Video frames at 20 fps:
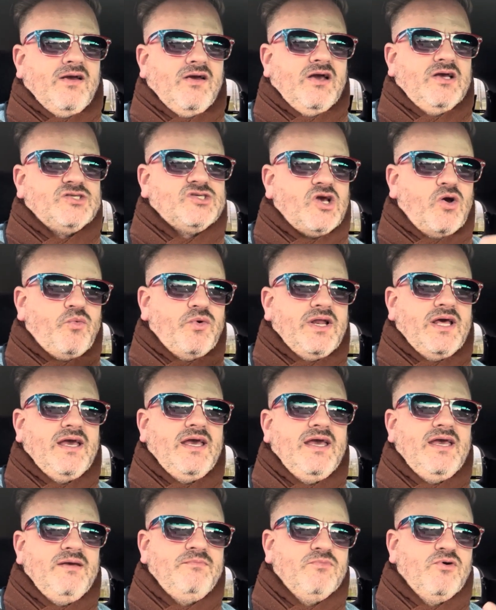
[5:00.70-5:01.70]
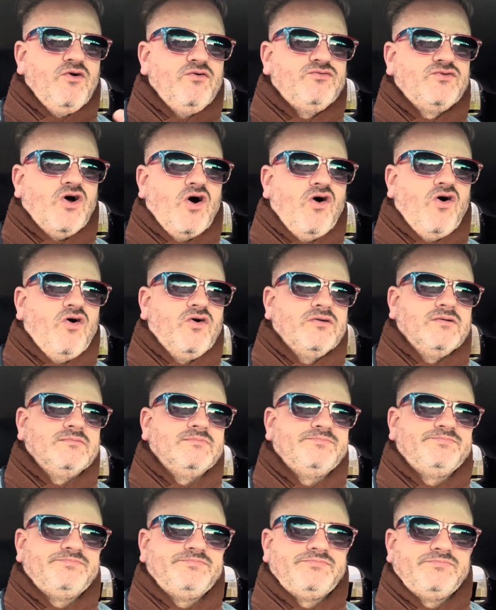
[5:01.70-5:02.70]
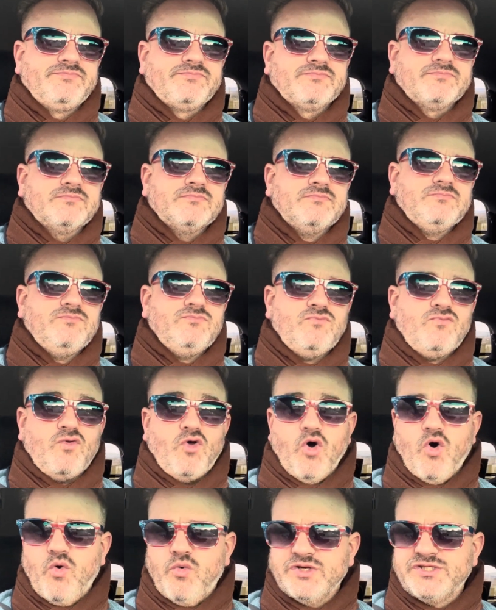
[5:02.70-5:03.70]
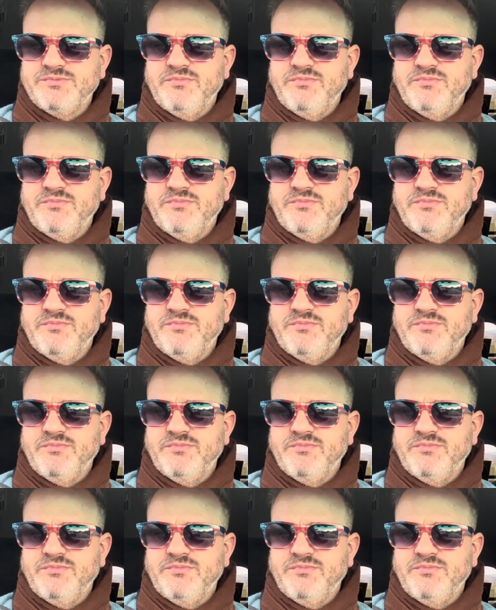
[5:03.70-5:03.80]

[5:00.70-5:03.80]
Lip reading: And so when he moved on, or was